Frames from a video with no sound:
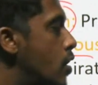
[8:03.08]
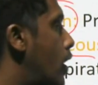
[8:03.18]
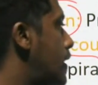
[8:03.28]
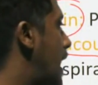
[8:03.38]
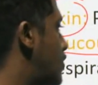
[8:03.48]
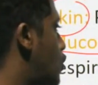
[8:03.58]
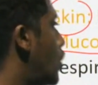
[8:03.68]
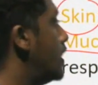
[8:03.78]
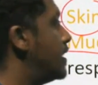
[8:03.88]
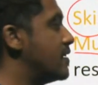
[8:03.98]

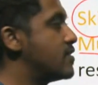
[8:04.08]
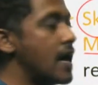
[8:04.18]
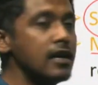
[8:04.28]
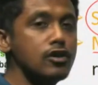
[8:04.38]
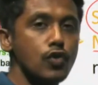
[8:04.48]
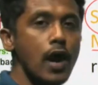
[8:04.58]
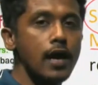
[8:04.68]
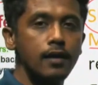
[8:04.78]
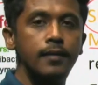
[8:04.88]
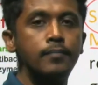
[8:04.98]
gastrointestinal tract
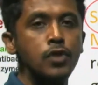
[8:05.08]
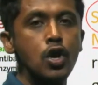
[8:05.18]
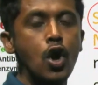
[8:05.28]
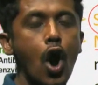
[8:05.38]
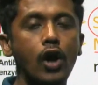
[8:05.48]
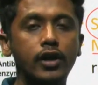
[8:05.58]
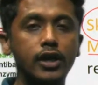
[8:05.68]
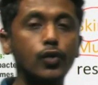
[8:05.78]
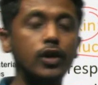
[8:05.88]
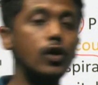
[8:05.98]
or
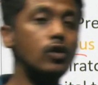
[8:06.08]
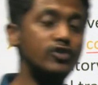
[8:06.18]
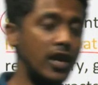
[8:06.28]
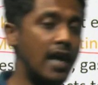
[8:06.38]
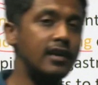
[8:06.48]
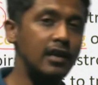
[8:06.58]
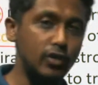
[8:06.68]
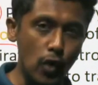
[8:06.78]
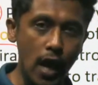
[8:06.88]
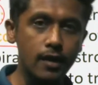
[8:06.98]
urinogenital
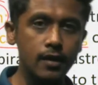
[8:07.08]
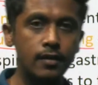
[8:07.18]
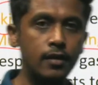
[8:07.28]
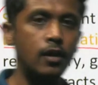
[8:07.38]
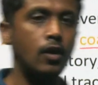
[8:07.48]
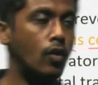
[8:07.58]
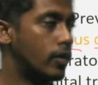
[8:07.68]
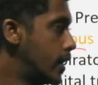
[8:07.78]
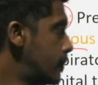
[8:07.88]
tract. Okay,